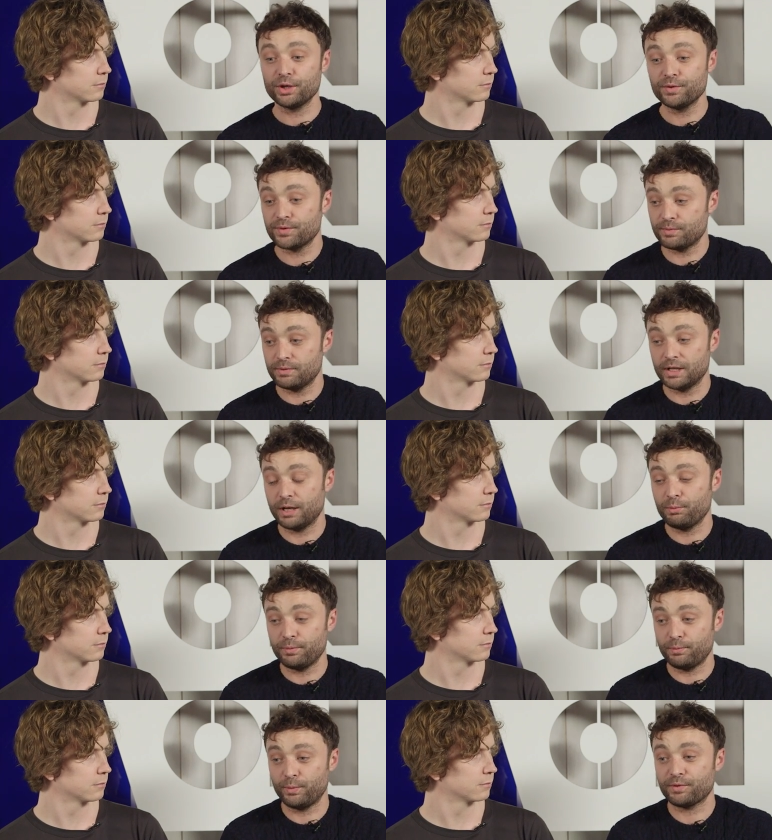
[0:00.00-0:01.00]
Speaker 1: youth, you know,
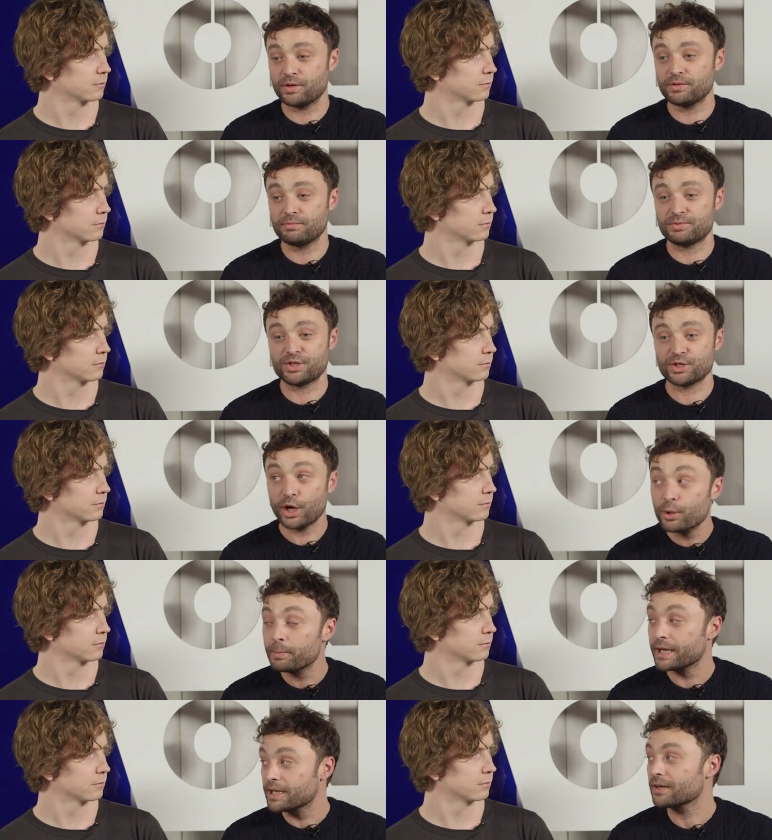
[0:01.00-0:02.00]
we've got so
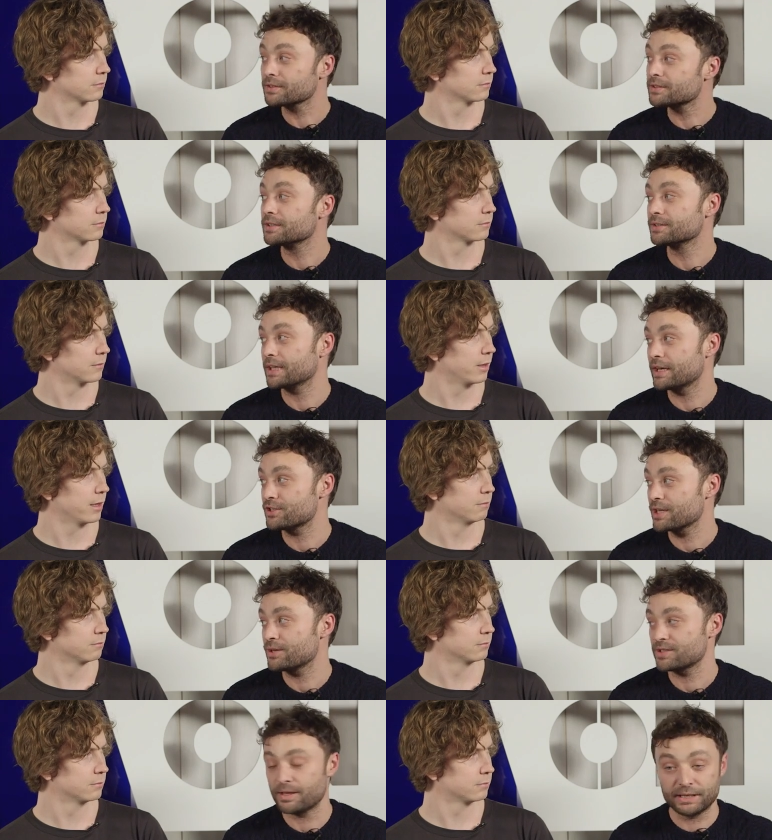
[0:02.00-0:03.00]
many youngsters at yeah.
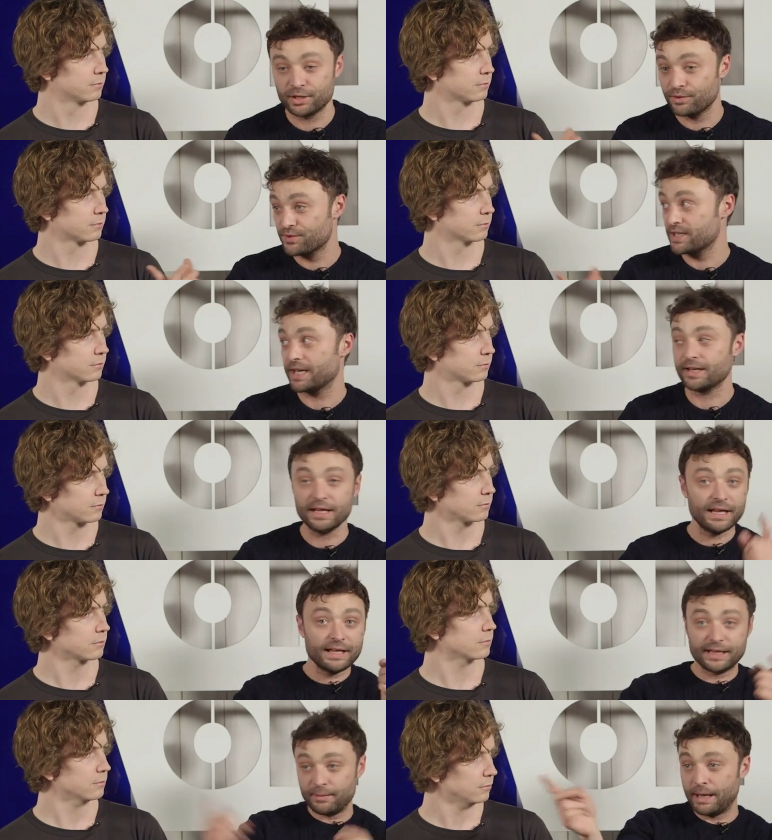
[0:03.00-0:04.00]
Chelsea. I mean, you've seen
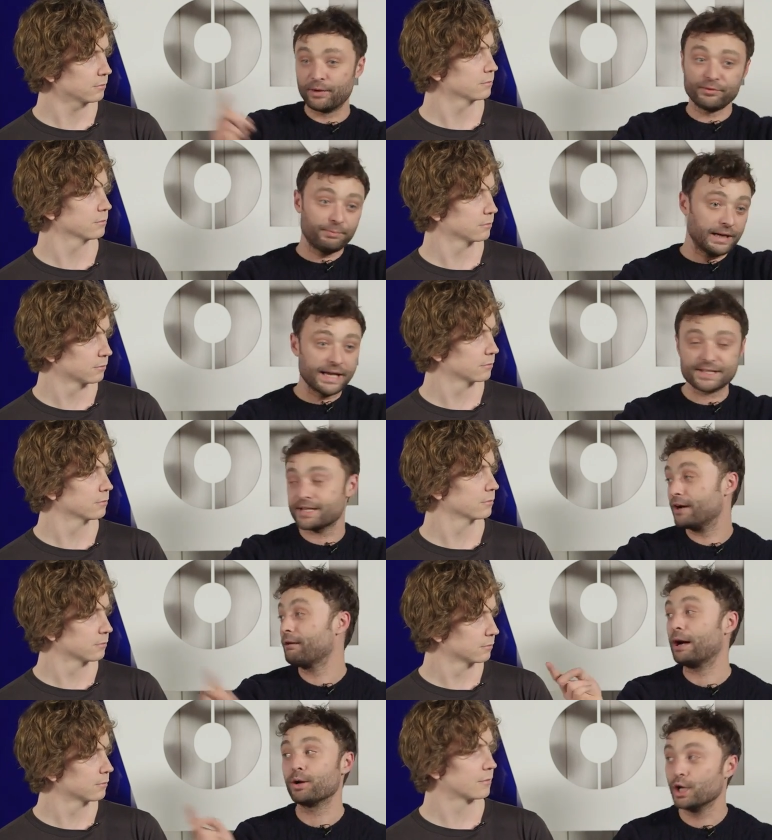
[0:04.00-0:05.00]
the amount of players that are
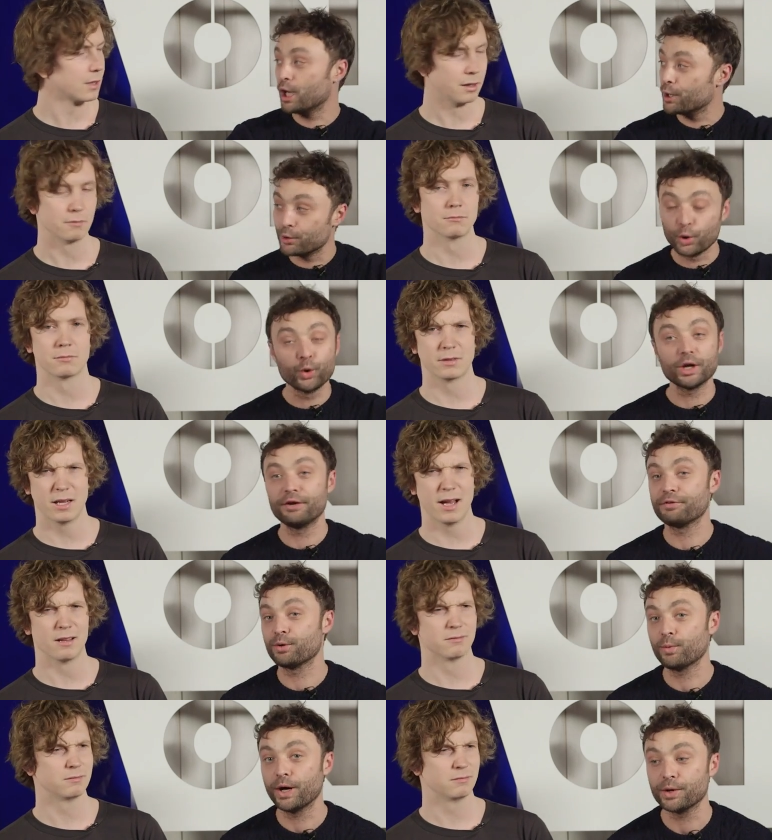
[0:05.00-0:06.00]
out on loan all over yeah. the
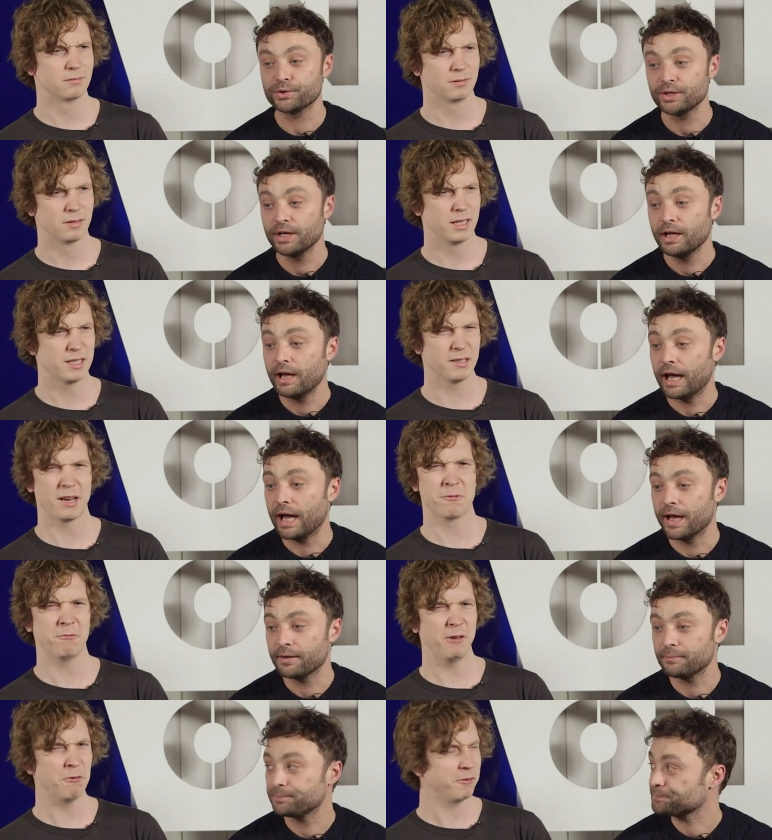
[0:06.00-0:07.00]
world. Is it like and
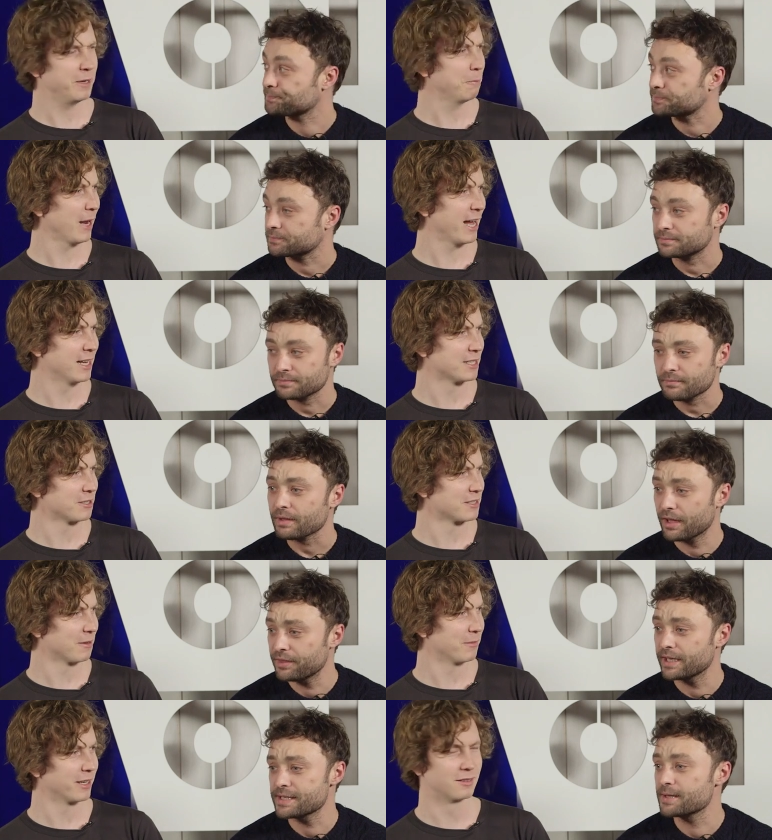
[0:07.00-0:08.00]
50 players or something? I
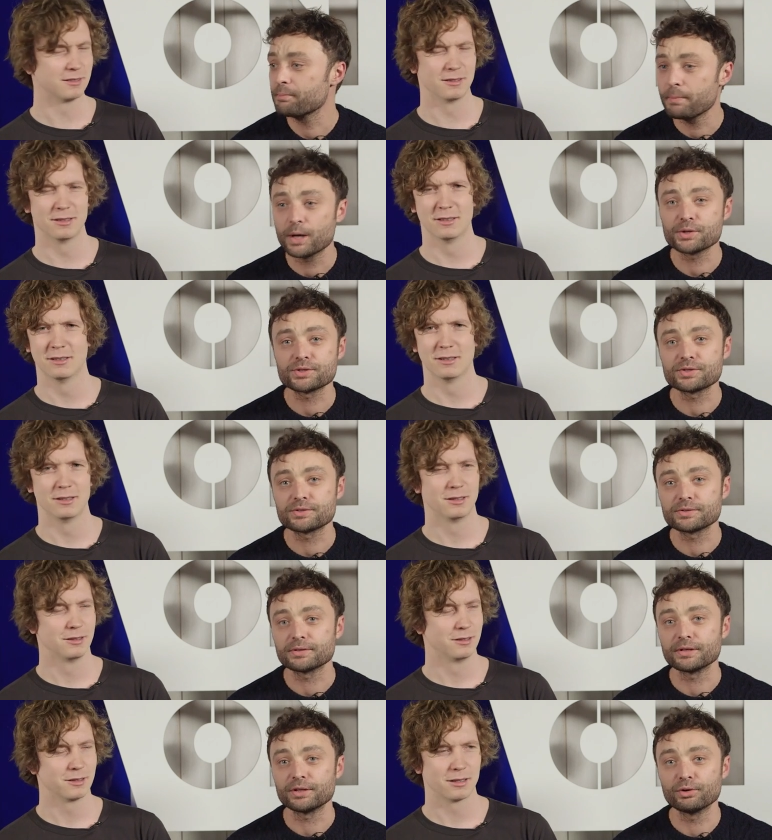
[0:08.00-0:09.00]
think it's the most
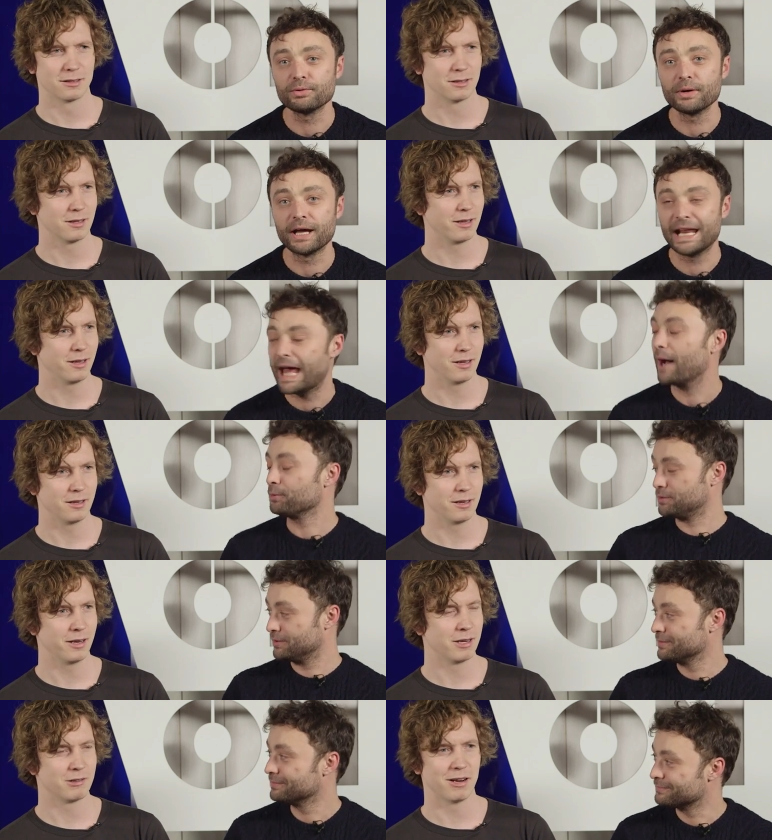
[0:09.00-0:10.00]
you're allowed.
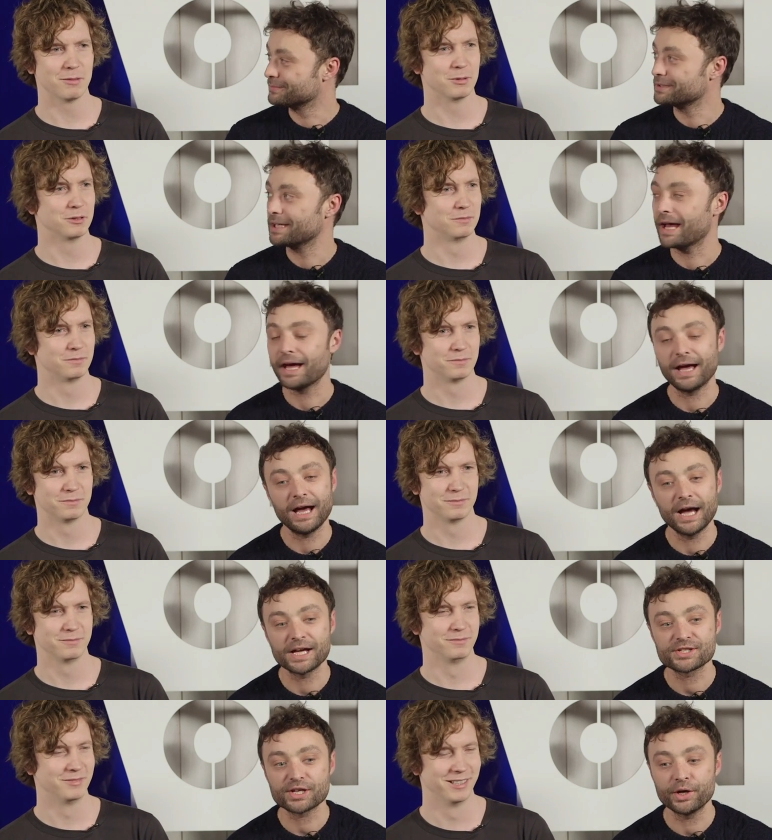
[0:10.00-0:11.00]
Incredible. Yeah. Uh,
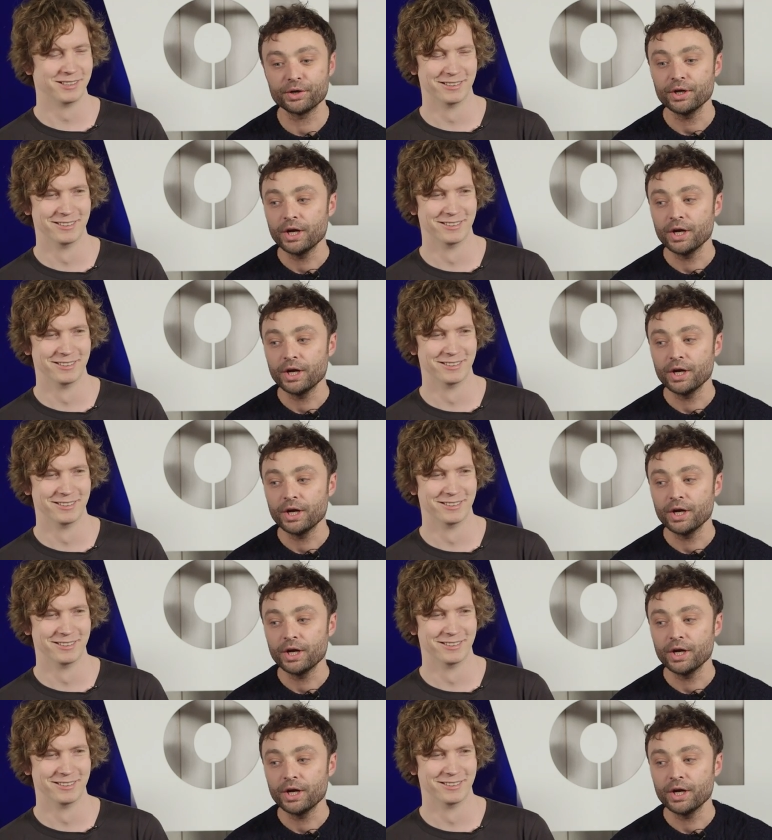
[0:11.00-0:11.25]
so